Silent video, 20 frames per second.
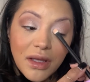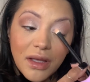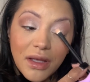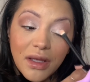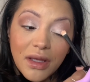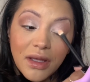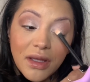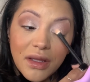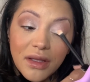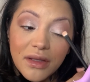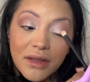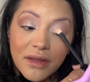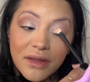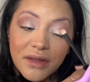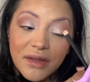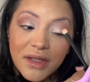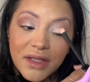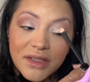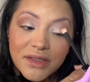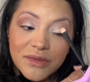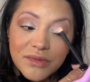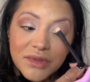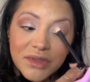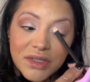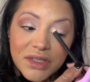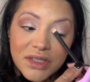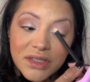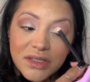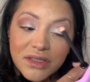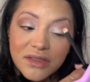And that's
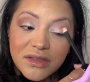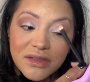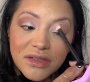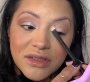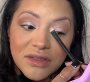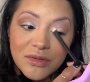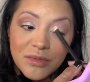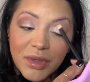really too